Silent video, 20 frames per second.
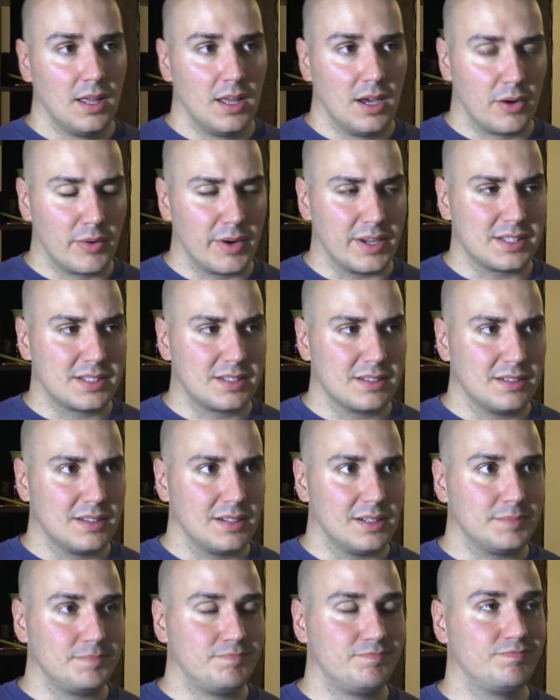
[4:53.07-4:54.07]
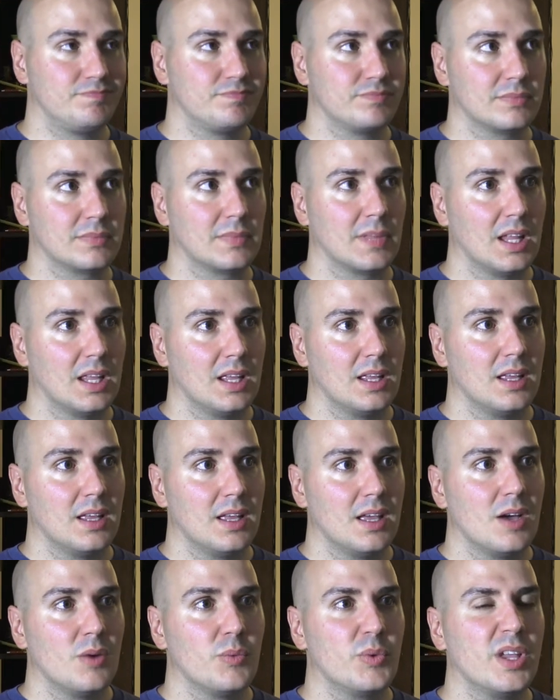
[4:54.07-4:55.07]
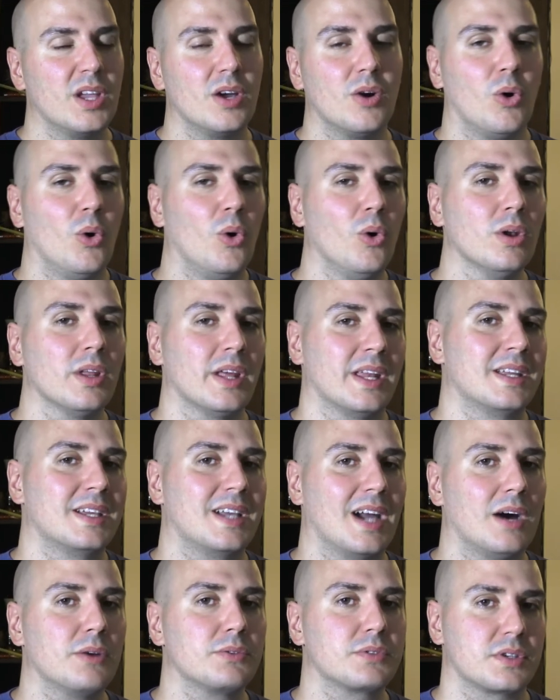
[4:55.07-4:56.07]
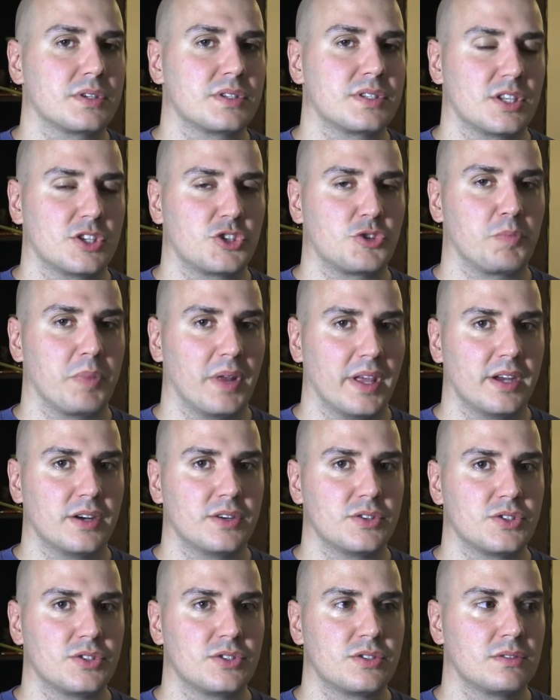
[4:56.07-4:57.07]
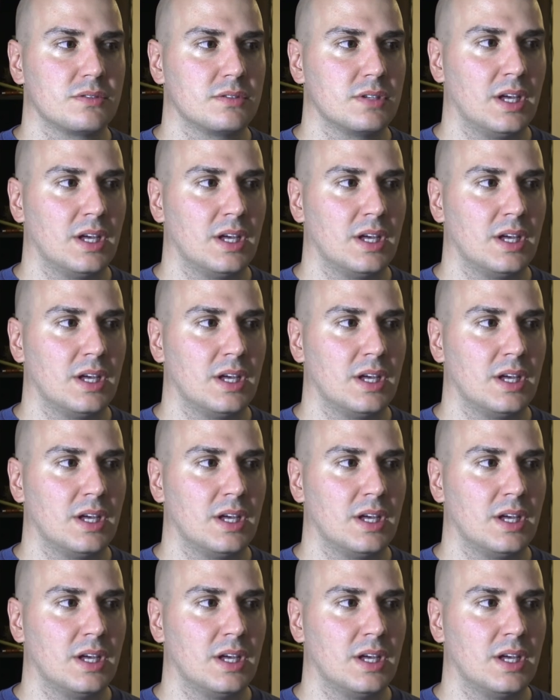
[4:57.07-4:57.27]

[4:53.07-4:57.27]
Alright, We all encountered such players,